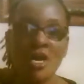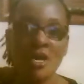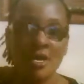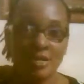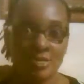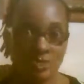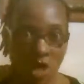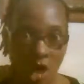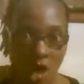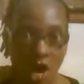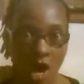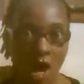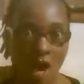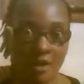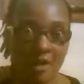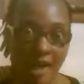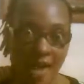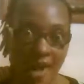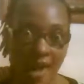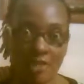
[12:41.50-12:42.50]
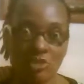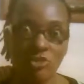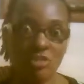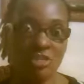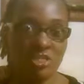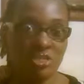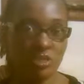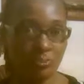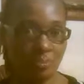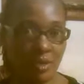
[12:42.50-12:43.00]
Todd actually
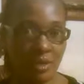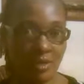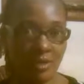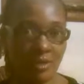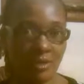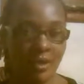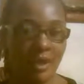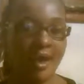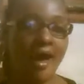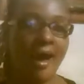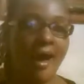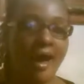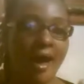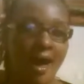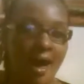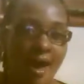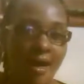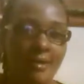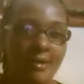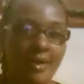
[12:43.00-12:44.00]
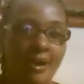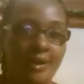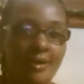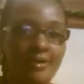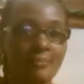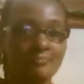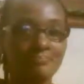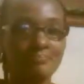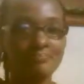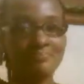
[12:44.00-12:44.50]
speak. I like
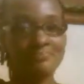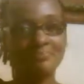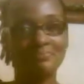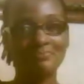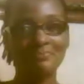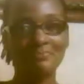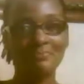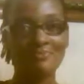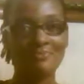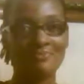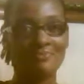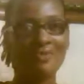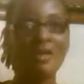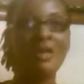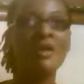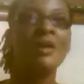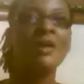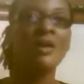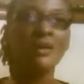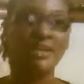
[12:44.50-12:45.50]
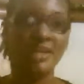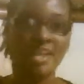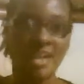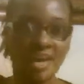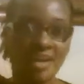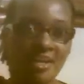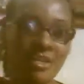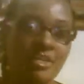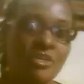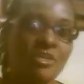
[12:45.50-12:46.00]
him.
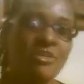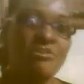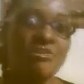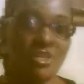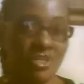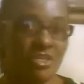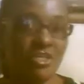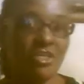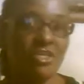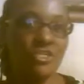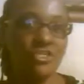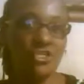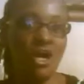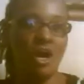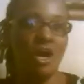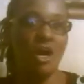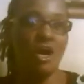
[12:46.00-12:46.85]
Kenny, you did a good job.